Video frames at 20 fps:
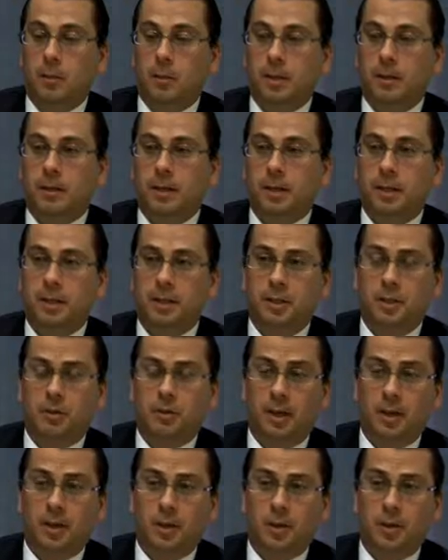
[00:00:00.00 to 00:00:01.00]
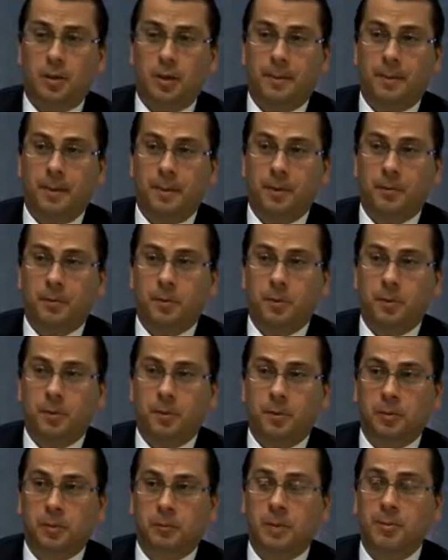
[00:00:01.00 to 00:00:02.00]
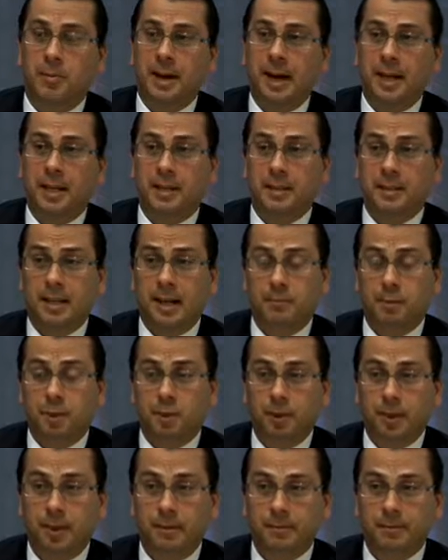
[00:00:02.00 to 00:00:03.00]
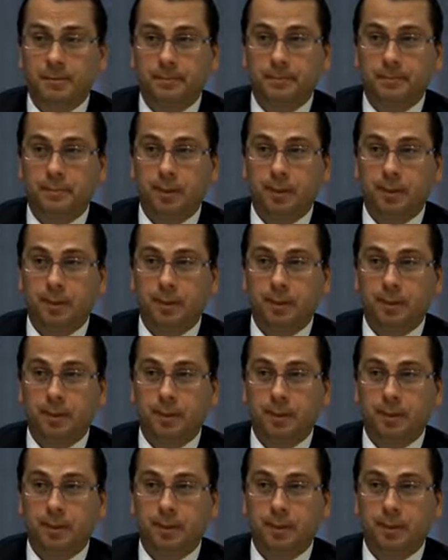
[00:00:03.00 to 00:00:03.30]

We think the Australian economy will remain sub-trend,